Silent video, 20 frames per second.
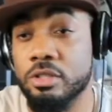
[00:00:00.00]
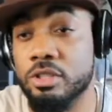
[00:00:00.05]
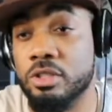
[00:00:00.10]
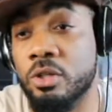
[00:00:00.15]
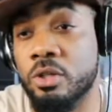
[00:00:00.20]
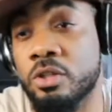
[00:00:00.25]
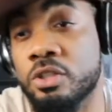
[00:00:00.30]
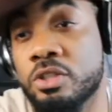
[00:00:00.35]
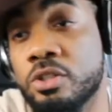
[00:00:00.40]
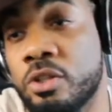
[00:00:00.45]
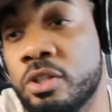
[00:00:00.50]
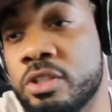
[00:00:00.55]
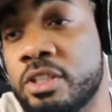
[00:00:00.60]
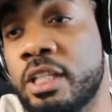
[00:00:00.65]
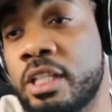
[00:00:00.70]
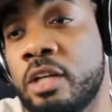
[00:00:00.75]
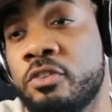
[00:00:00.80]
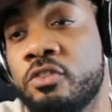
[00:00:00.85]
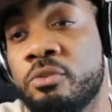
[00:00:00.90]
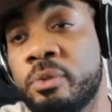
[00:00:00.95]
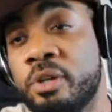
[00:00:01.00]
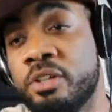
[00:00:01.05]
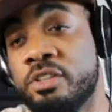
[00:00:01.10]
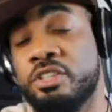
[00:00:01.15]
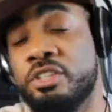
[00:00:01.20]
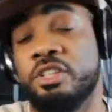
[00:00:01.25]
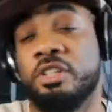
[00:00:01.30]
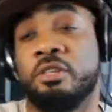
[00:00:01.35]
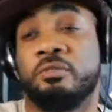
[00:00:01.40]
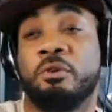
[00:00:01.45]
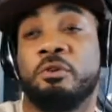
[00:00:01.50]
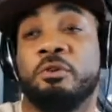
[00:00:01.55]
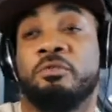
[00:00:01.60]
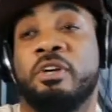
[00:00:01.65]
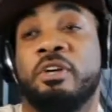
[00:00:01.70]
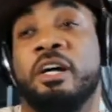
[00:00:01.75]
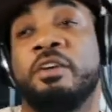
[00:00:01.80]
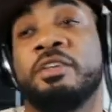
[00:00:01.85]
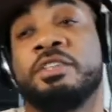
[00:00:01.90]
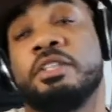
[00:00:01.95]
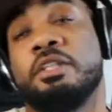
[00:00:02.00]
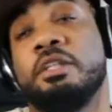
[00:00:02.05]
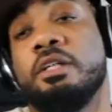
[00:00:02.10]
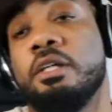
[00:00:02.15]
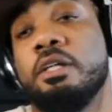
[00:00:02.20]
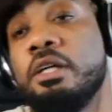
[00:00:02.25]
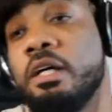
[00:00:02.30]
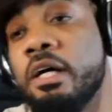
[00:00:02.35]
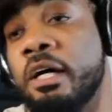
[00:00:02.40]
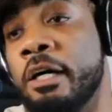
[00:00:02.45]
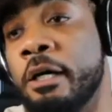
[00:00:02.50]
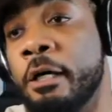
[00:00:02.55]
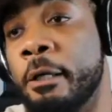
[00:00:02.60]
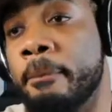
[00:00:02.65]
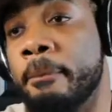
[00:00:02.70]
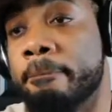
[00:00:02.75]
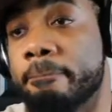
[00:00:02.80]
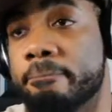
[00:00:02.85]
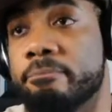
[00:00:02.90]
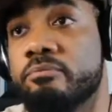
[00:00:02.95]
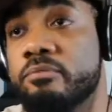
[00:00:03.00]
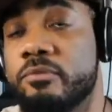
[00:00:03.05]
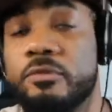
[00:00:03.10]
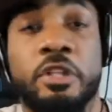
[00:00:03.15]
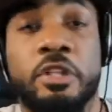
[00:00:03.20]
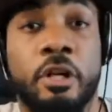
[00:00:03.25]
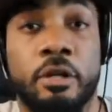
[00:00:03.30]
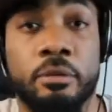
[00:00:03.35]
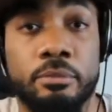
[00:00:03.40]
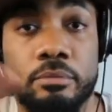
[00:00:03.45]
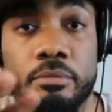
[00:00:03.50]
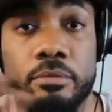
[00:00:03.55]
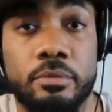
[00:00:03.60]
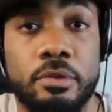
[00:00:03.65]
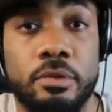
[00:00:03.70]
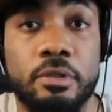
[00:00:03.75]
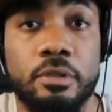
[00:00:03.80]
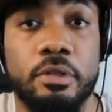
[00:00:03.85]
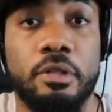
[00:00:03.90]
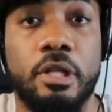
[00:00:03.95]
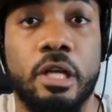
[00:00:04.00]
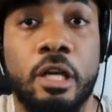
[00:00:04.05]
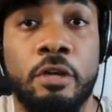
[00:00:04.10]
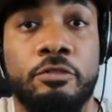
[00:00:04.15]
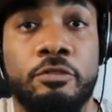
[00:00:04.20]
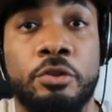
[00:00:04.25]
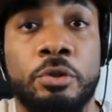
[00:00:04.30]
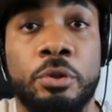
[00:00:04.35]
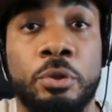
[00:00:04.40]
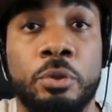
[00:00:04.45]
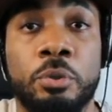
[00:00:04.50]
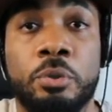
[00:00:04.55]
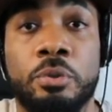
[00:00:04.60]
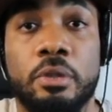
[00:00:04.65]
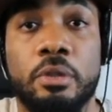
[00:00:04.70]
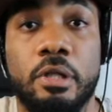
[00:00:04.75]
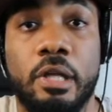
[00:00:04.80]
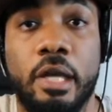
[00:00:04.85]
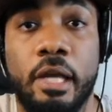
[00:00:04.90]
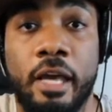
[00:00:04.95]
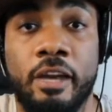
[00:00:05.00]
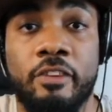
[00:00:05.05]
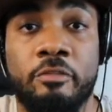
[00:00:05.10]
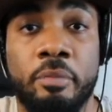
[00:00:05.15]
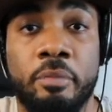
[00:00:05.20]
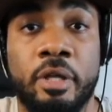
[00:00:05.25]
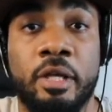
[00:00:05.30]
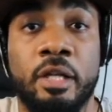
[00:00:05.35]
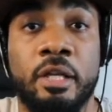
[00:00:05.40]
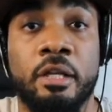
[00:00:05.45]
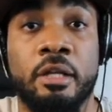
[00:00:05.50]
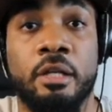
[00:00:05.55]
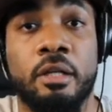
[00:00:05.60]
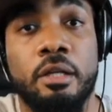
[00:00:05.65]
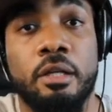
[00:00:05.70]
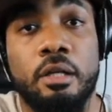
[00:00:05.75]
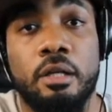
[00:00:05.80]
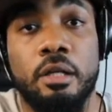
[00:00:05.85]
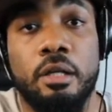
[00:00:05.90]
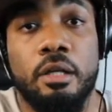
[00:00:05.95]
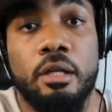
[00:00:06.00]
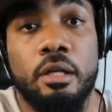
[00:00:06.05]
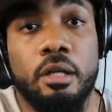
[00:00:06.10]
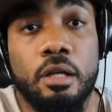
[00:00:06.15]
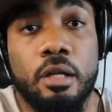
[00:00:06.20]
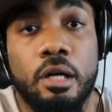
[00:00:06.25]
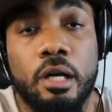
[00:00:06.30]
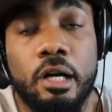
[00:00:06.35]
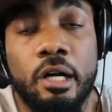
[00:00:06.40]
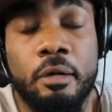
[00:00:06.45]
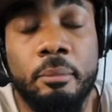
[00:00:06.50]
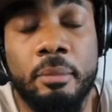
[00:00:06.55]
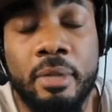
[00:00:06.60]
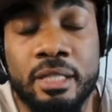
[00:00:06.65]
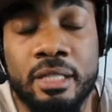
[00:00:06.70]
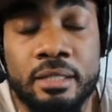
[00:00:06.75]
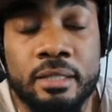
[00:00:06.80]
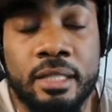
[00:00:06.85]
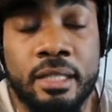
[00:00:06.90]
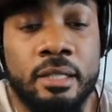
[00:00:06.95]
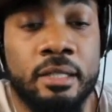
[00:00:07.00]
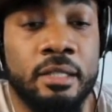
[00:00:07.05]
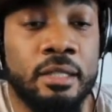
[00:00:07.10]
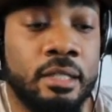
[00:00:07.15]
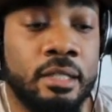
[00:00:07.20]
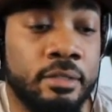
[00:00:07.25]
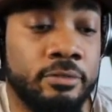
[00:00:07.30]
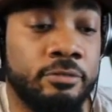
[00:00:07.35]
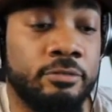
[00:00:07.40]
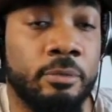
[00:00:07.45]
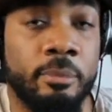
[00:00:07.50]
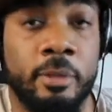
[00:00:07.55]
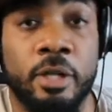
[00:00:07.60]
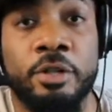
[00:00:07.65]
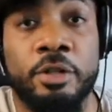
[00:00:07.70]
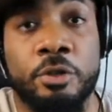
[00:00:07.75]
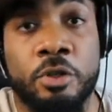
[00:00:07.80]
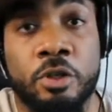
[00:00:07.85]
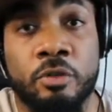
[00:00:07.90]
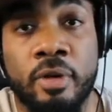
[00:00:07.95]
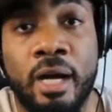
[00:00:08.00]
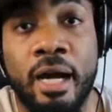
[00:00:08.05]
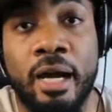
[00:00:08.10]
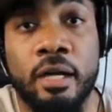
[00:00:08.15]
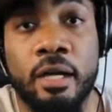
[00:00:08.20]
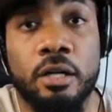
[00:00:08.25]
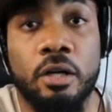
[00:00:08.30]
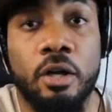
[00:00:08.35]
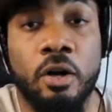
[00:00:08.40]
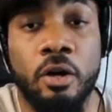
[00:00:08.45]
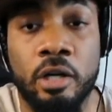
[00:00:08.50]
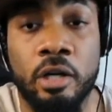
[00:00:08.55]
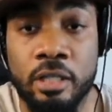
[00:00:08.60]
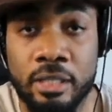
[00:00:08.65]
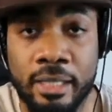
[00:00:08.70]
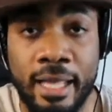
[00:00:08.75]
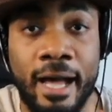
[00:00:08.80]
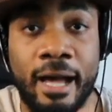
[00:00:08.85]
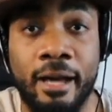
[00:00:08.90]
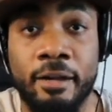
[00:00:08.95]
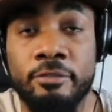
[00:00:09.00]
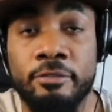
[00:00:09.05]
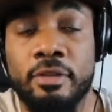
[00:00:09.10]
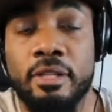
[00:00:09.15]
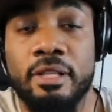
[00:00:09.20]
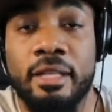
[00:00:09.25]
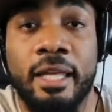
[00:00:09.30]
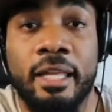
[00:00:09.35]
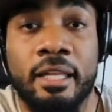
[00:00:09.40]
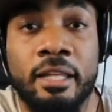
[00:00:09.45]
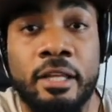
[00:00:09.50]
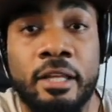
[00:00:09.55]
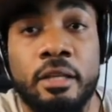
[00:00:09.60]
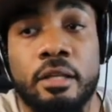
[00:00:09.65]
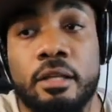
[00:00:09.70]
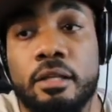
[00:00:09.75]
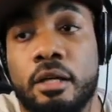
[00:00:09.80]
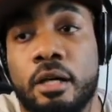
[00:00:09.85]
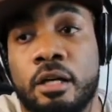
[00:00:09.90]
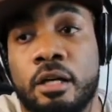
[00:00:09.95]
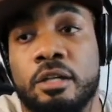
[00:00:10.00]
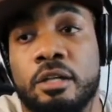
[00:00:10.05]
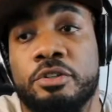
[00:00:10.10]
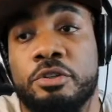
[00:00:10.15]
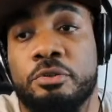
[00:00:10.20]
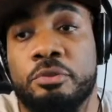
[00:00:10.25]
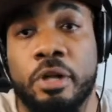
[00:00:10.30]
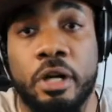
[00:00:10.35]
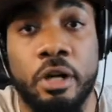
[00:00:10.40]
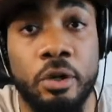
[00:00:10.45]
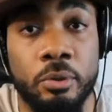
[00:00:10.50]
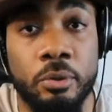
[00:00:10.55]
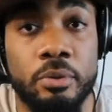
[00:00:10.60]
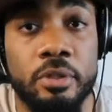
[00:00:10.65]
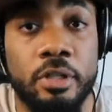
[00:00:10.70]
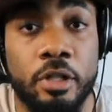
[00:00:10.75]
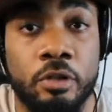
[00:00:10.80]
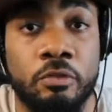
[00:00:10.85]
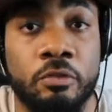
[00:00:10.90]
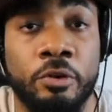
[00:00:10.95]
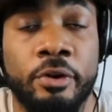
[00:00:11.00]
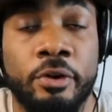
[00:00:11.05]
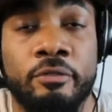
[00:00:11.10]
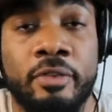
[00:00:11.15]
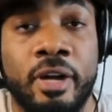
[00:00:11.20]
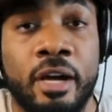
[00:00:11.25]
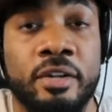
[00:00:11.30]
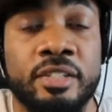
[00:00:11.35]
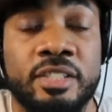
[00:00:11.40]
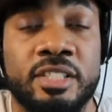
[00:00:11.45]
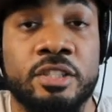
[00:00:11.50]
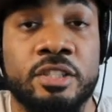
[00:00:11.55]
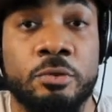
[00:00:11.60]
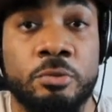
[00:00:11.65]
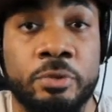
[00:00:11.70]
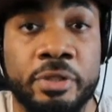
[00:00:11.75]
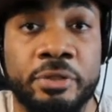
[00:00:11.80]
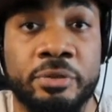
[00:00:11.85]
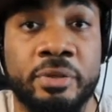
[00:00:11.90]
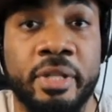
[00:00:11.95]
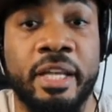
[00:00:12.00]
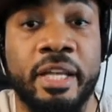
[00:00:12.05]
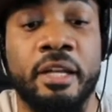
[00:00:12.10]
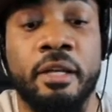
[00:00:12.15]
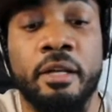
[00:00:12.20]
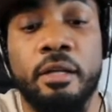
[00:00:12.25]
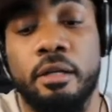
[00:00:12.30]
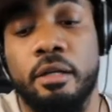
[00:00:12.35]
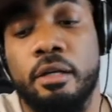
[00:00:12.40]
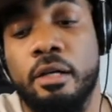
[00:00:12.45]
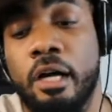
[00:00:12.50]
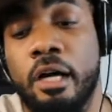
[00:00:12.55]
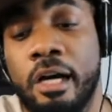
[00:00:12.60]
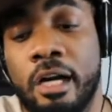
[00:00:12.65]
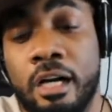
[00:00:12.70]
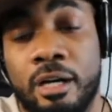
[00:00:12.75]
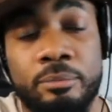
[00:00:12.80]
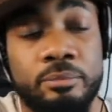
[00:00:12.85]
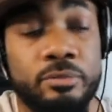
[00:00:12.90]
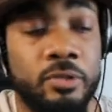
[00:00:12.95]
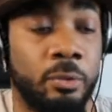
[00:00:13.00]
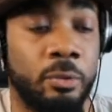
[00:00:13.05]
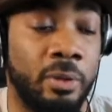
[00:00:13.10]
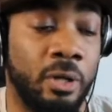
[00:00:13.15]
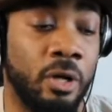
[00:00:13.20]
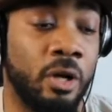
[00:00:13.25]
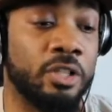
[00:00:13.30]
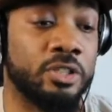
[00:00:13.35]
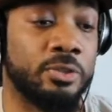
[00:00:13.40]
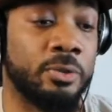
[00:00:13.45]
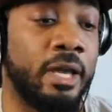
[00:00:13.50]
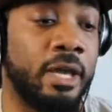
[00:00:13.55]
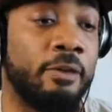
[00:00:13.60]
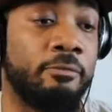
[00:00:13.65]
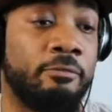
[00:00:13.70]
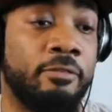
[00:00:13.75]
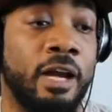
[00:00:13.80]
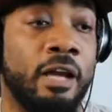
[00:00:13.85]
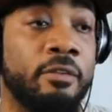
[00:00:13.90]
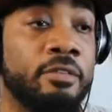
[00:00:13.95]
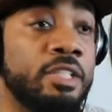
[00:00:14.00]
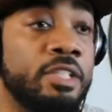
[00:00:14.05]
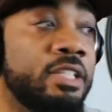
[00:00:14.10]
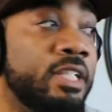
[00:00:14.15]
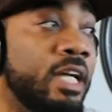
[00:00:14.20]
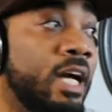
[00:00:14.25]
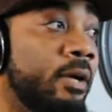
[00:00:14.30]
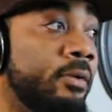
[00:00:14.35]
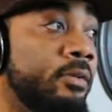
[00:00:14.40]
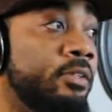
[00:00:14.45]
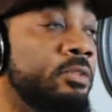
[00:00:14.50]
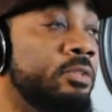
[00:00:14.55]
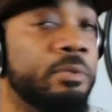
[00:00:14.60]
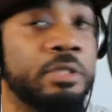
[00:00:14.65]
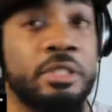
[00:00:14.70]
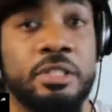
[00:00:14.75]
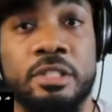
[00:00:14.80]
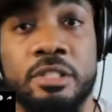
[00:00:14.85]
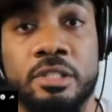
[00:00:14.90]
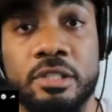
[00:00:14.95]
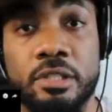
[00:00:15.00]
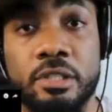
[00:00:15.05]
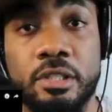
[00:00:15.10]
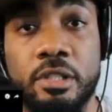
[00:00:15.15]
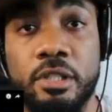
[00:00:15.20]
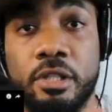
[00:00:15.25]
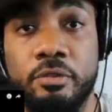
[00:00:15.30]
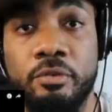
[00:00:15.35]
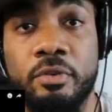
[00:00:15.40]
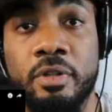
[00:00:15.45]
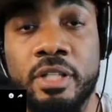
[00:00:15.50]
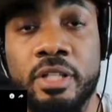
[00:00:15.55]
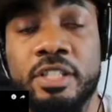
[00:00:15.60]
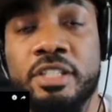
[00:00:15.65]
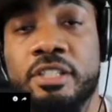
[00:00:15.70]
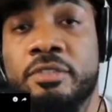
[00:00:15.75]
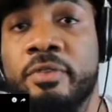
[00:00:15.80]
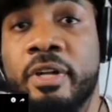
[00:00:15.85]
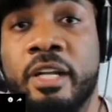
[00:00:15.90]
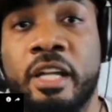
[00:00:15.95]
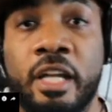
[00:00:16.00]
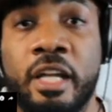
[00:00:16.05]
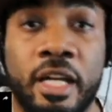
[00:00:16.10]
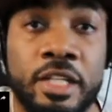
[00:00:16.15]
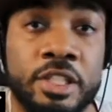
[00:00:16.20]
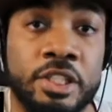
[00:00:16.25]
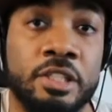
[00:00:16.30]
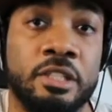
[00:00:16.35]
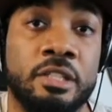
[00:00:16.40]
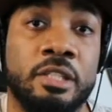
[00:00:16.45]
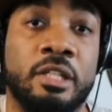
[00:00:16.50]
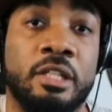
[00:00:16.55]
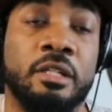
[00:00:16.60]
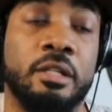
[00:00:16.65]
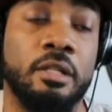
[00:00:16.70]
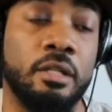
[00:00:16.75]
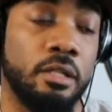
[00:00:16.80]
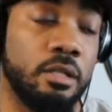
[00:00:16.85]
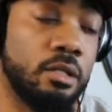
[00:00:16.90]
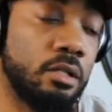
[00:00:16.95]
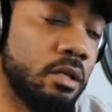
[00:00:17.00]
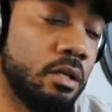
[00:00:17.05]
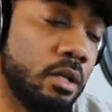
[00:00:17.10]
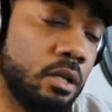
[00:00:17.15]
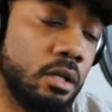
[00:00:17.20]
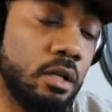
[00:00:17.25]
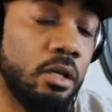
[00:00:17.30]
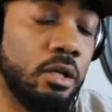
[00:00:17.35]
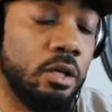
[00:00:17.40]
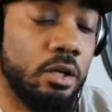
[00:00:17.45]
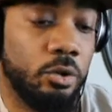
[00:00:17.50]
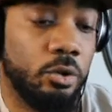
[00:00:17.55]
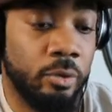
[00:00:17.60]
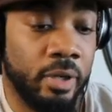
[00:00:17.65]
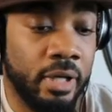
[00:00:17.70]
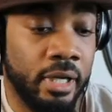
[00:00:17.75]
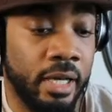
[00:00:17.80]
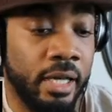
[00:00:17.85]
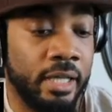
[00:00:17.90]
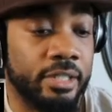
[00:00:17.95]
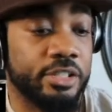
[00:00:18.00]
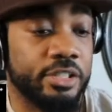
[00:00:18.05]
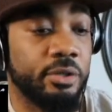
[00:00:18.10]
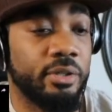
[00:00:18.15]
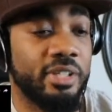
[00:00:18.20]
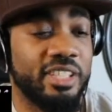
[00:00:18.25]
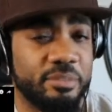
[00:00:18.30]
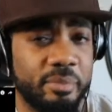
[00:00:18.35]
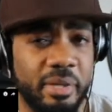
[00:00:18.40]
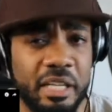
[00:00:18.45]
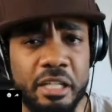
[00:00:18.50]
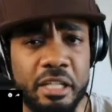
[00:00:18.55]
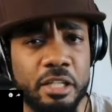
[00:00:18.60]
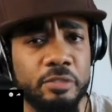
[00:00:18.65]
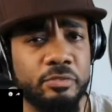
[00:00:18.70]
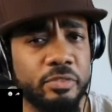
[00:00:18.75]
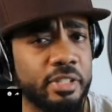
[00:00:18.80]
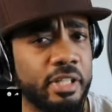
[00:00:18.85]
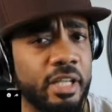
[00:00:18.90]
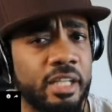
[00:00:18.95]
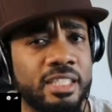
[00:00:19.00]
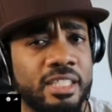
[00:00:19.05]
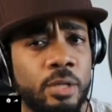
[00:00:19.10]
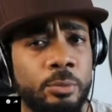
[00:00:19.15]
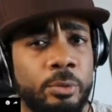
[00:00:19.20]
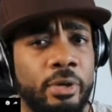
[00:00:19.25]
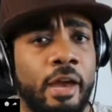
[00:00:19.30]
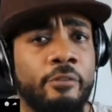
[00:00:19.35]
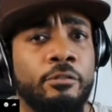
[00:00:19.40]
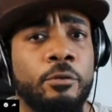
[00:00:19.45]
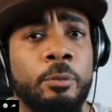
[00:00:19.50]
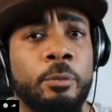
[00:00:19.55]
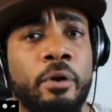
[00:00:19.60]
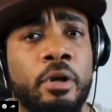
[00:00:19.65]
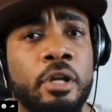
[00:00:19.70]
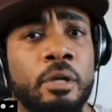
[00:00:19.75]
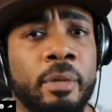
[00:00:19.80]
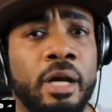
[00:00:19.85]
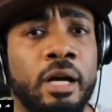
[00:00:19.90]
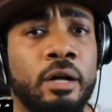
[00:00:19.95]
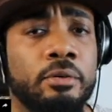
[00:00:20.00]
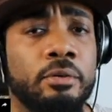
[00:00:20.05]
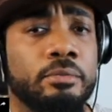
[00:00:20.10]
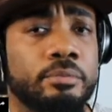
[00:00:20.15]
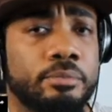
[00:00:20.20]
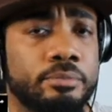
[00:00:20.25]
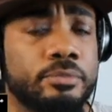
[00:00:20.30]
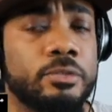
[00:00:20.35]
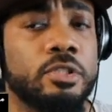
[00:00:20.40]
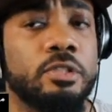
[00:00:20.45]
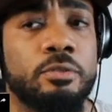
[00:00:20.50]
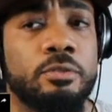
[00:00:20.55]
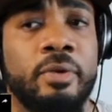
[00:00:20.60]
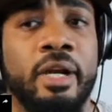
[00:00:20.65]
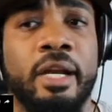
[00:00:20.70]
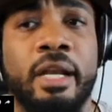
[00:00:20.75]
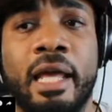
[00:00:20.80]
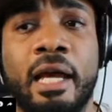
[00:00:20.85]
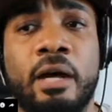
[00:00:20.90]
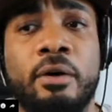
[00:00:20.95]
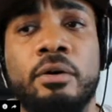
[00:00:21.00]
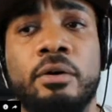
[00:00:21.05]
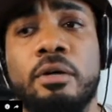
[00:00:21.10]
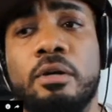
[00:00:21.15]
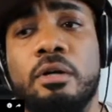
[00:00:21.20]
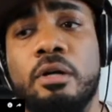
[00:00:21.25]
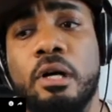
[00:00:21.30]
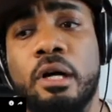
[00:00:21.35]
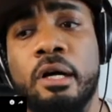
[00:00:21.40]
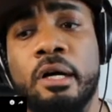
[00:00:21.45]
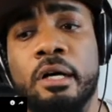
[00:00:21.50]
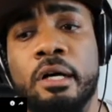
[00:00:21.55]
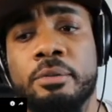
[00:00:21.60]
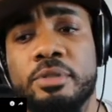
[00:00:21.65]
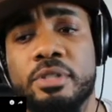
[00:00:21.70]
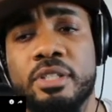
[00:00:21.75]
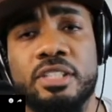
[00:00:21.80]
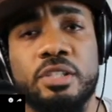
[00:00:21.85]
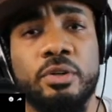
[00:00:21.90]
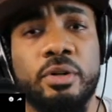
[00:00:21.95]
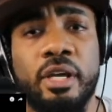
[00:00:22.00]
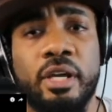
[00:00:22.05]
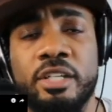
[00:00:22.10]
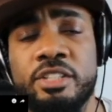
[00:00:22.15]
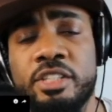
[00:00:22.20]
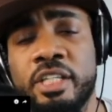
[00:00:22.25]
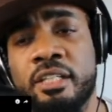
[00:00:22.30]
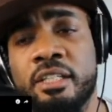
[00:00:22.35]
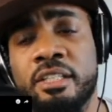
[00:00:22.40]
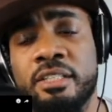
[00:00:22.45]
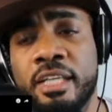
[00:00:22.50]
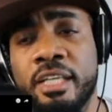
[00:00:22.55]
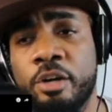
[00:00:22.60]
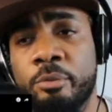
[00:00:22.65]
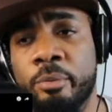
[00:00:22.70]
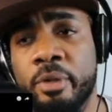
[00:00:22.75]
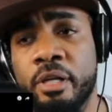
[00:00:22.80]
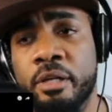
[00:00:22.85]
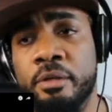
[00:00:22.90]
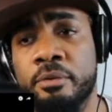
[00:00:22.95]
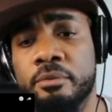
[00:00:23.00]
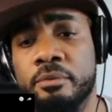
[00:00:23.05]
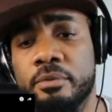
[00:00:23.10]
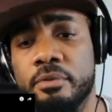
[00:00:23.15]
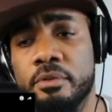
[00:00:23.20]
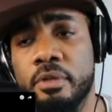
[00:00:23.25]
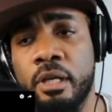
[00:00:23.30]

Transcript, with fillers: The song is called State of Emergency Coronavirus. You know, if you have been from under a rock or alive lately, you know the coronavirus is a real thing. Then we also have 5G towers, which is releasing radiation and whatnot. So there's many different things that we have to worry about right now. So let's go ahead and check this out, man.